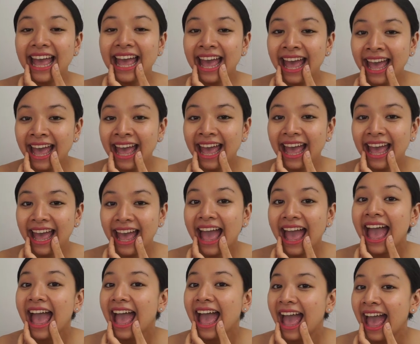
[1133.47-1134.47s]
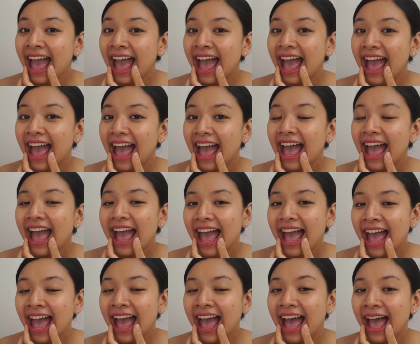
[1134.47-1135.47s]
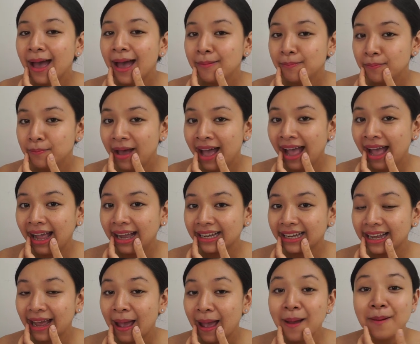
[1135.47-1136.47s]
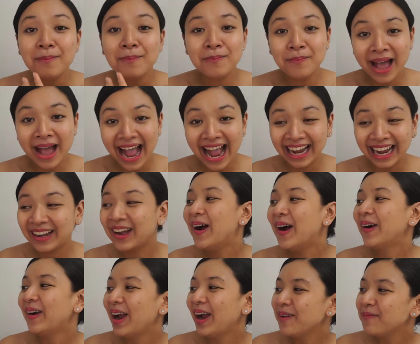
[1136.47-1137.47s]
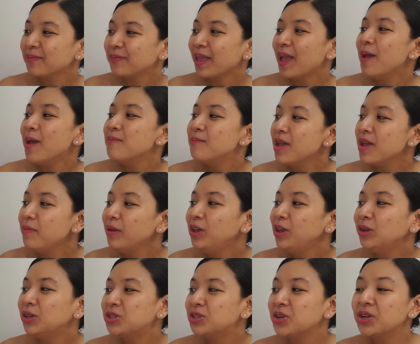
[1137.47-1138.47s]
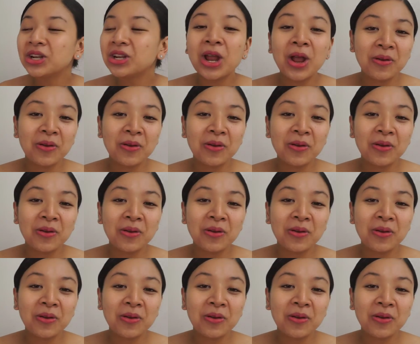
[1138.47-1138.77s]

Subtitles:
E, A, A, back, alright? Maybe you should